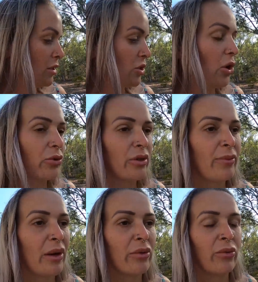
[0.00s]
told them
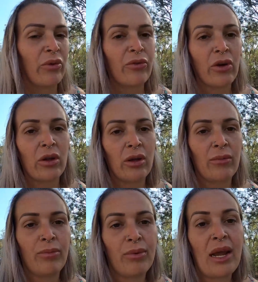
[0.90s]
that we've got a
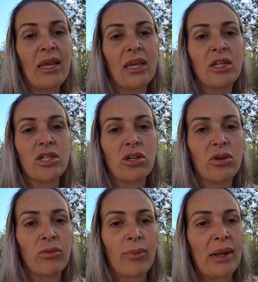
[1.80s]
brake
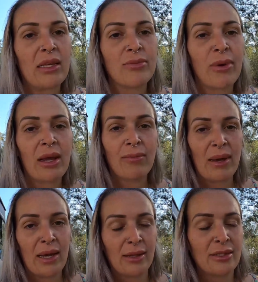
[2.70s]
issue, replaced brake
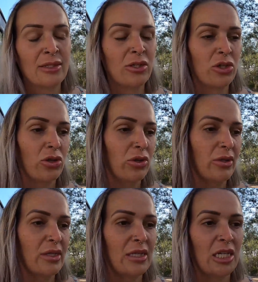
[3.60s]
pads,
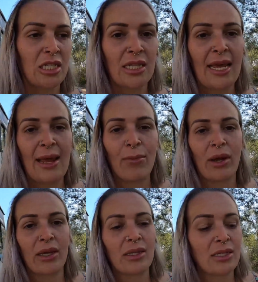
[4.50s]
shoes, adjusted the
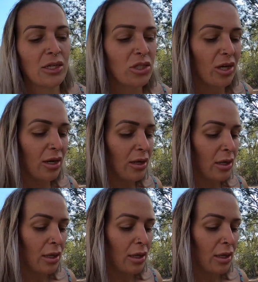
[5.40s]
handbrake, etc.